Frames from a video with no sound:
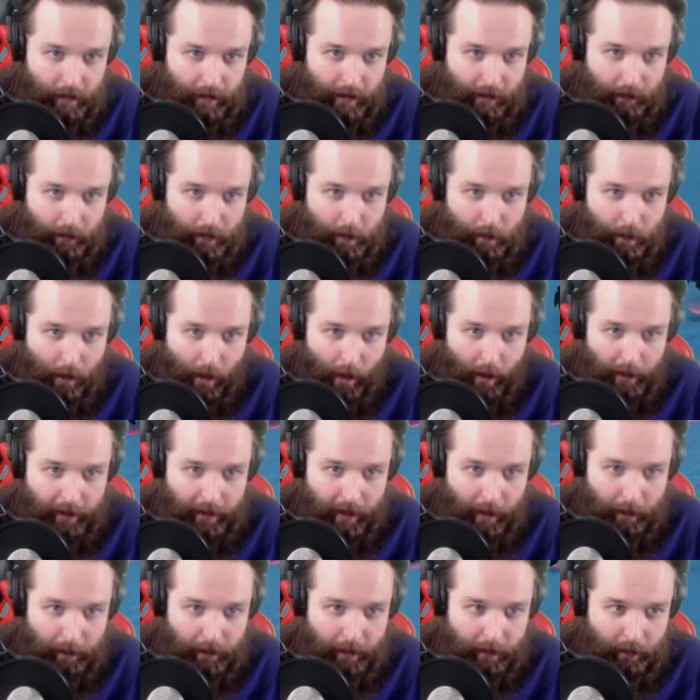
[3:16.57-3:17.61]
We barked
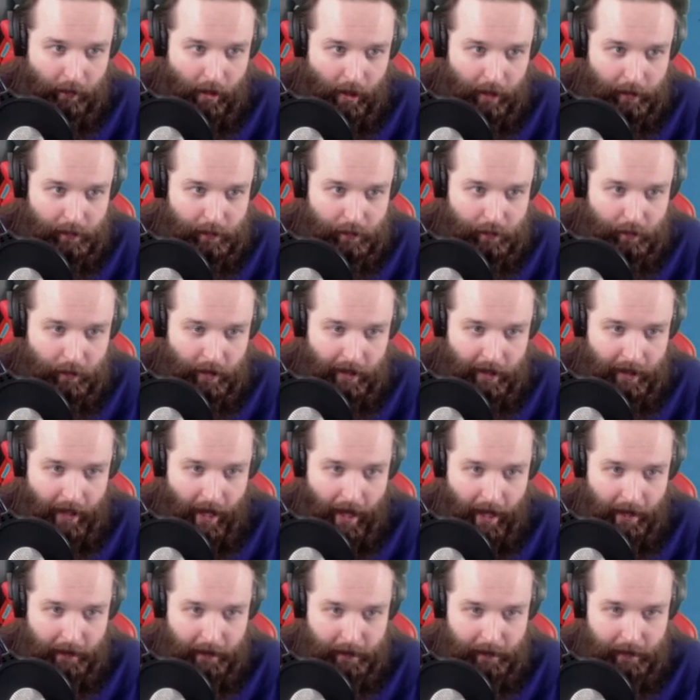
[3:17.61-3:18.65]
up the wrong tree,
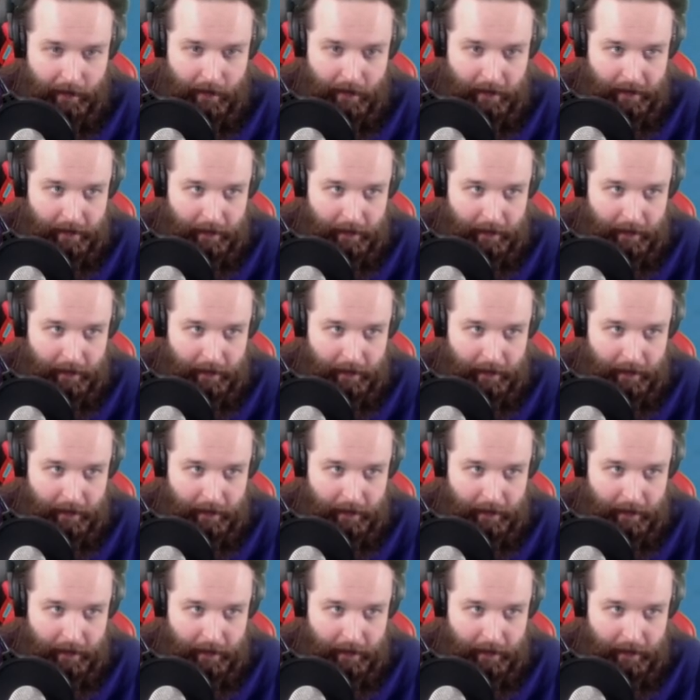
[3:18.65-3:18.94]
guys.